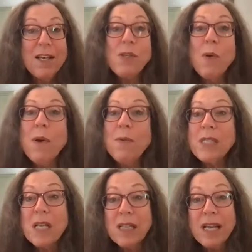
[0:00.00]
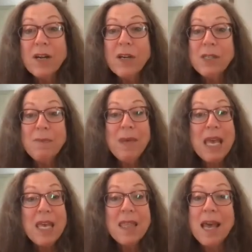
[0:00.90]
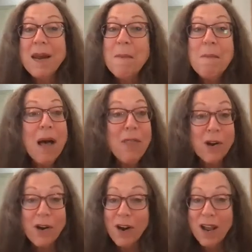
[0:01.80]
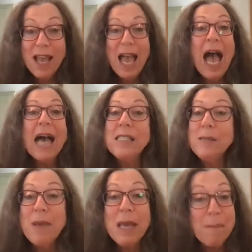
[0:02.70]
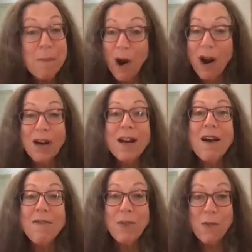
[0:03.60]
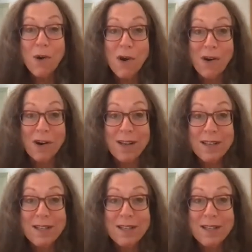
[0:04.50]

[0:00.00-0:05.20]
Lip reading: So it was clear to me that mother had to be part of the word.